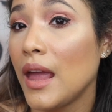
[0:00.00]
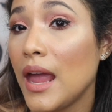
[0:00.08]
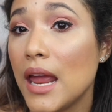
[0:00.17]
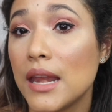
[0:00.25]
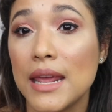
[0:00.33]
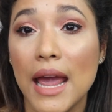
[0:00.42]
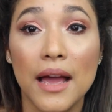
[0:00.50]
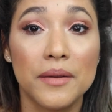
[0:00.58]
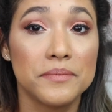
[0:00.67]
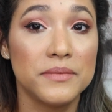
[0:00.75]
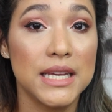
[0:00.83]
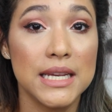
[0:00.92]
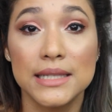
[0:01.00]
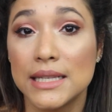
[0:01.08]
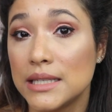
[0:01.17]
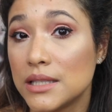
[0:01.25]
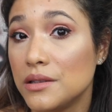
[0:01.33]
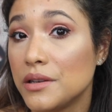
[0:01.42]
and yeah this
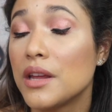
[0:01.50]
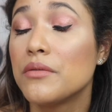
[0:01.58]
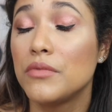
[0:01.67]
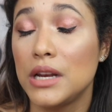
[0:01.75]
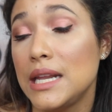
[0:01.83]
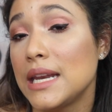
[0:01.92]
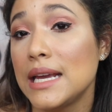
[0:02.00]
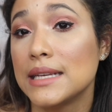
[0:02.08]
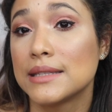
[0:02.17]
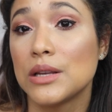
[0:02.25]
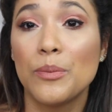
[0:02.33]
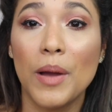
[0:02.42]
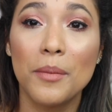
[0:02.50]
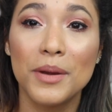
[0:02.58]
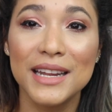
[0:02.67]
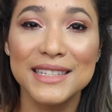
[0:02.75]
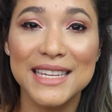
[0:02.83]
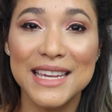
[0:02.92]
is looking really nice so i'm
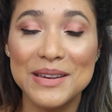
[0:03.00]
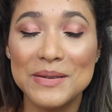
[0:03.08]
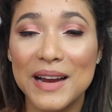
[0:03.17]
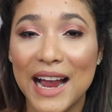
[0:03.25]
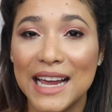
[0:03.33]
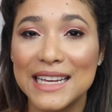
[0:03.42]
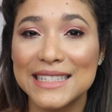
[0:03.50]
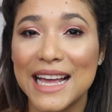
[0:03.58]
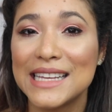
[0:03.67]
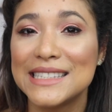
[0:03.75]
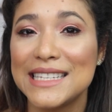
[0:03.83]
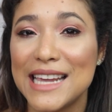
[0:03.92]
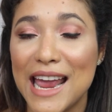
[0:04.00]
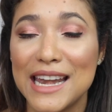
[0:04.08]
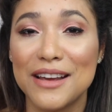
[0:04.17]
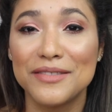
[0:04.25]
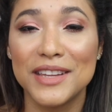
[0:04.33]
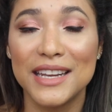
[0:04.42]
gonna see you guys at the
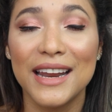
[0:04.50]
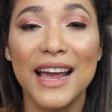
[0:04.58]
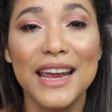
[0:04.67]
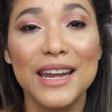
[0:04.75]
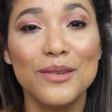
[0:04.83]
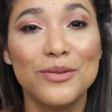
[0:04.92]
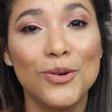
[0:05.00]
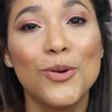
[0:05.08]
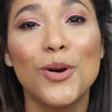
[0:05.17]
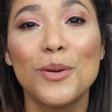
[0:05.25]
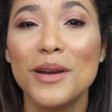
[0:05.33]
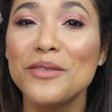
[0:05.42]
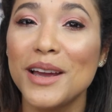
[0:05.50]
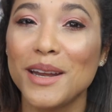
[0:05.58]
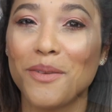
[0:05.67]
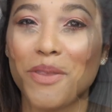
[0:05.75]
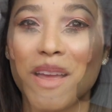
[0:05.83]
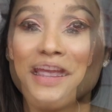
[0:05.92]
end of the night for my
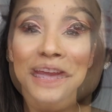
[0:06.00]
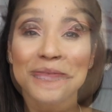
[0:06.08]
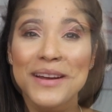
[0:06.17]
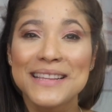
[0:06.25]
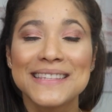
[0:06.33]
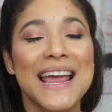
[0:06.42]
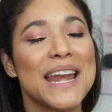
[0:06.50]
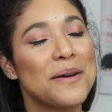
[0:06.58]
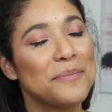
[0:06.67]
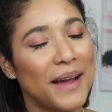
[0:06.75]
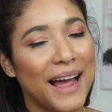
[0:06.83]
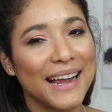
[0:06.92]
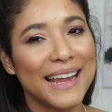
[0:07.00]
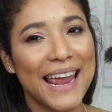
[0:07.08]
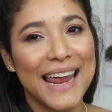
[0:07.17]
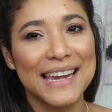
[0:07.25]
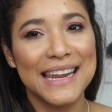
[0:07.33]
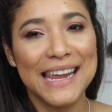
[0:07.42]
final thought hey friends and i'm back
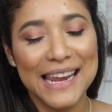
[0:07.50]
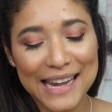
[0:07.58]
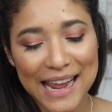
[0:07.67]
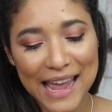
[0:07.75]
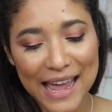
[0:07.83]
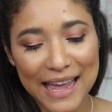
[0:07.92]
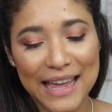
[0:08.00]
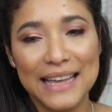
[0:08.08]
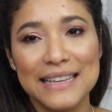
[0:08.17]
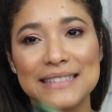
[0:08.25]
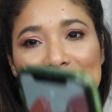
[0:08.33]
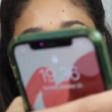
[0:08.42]
and it is